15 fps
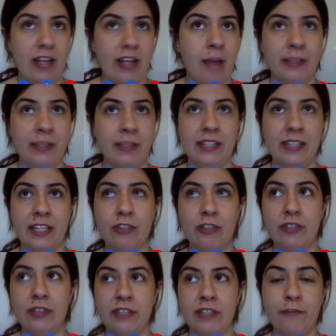I mean,
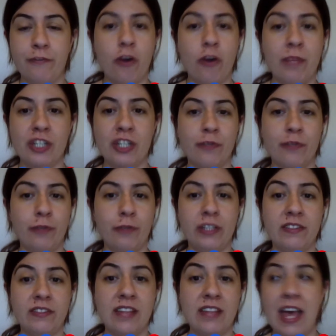including formation
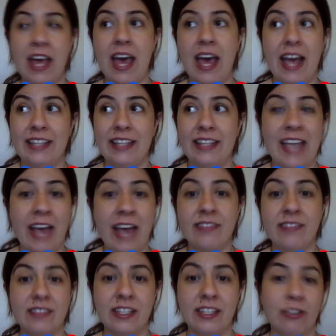fluids and
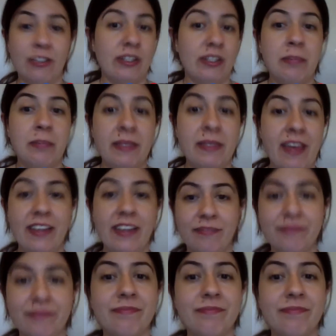gas, including methane.